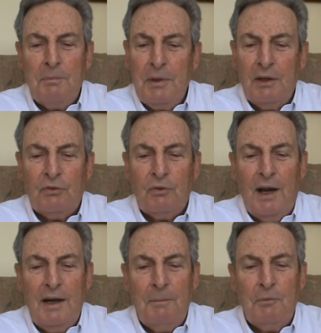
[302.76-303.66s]
Pierce
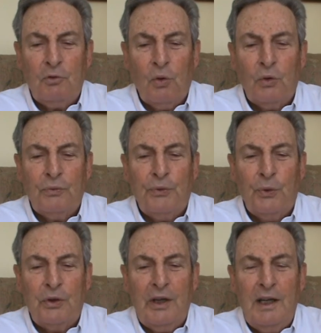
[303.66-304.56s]
Stratum, drawn
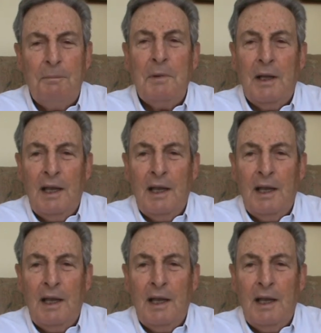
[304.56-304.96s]
14,